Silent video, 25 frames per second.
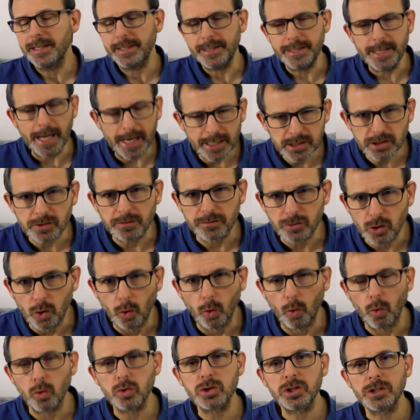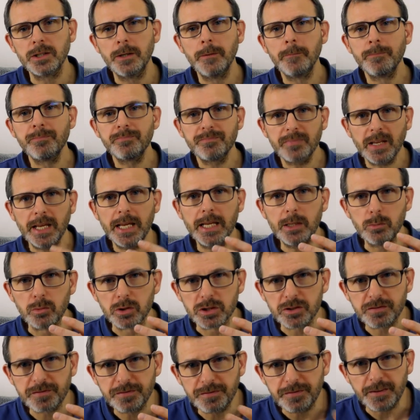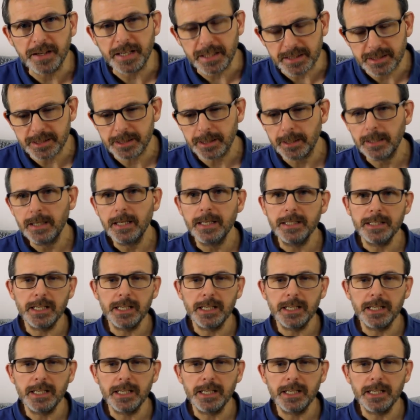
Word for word: Yes, of course, he was fit.